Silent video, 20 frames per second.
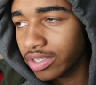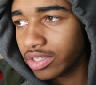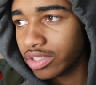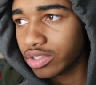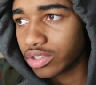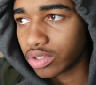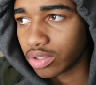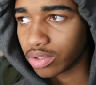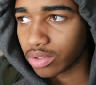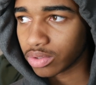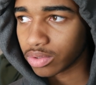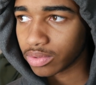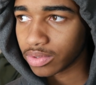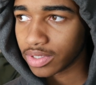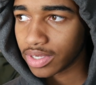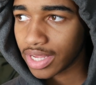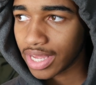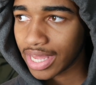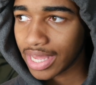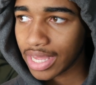So,
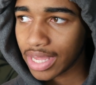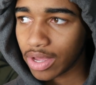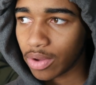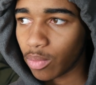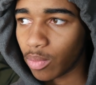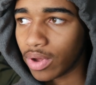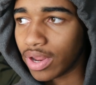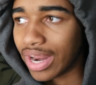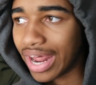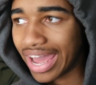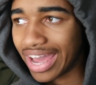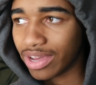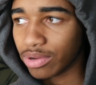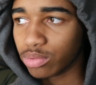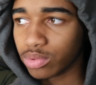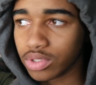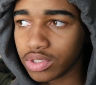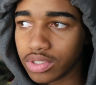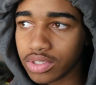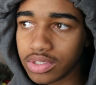when I
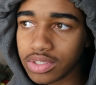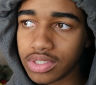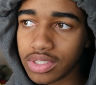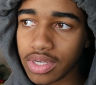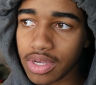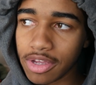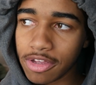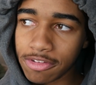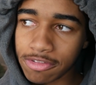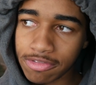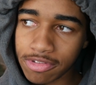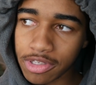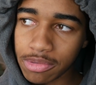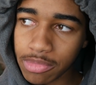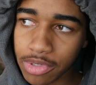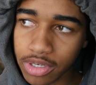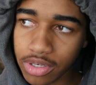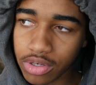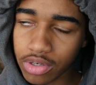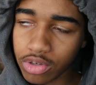was
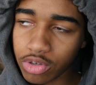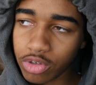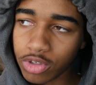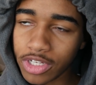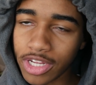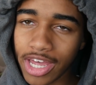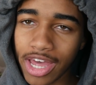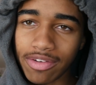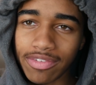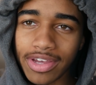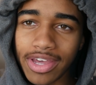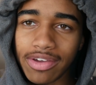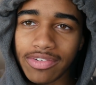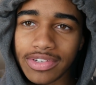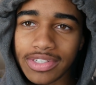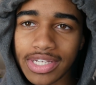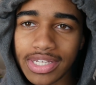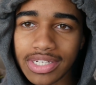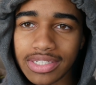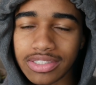female, have I ever
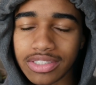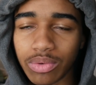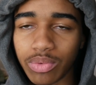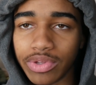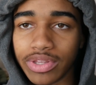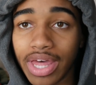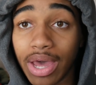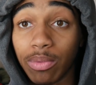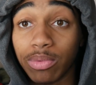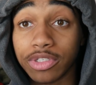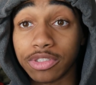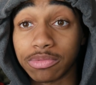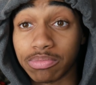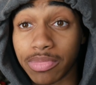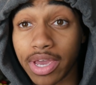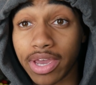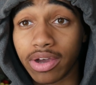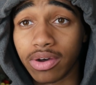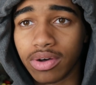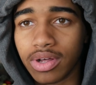dated someone that was
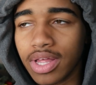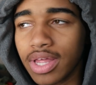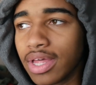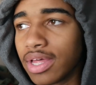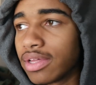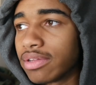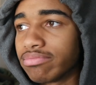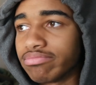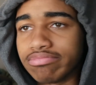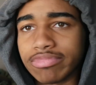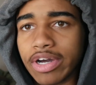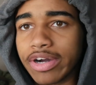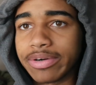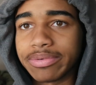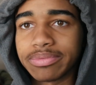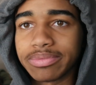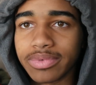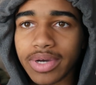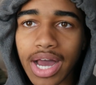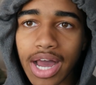male? No.
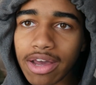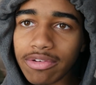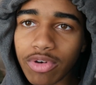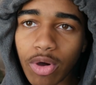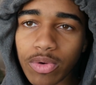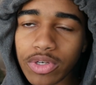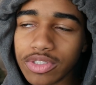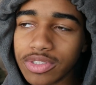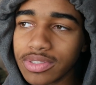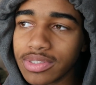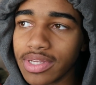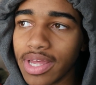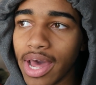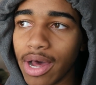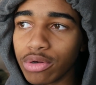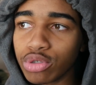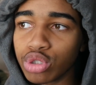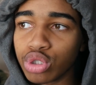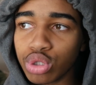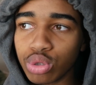I've always
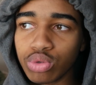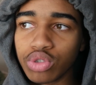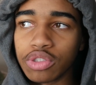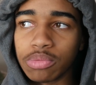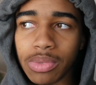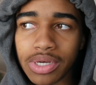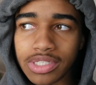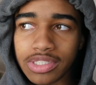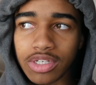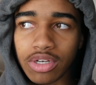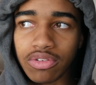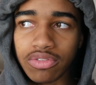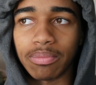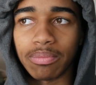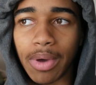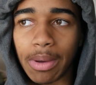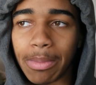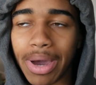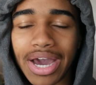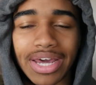held true to myself.
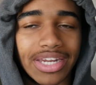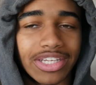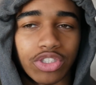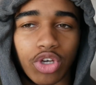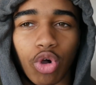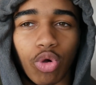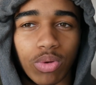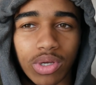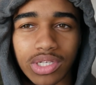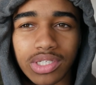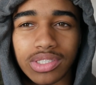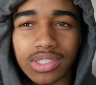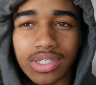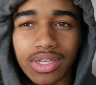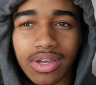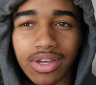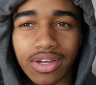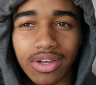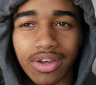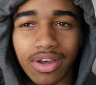My mind has always
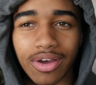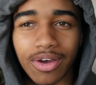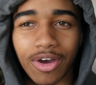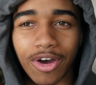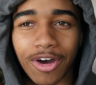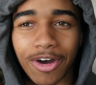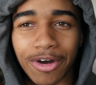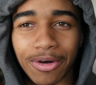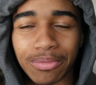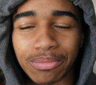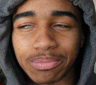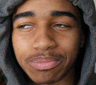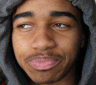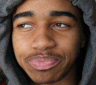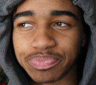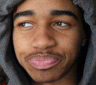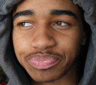um,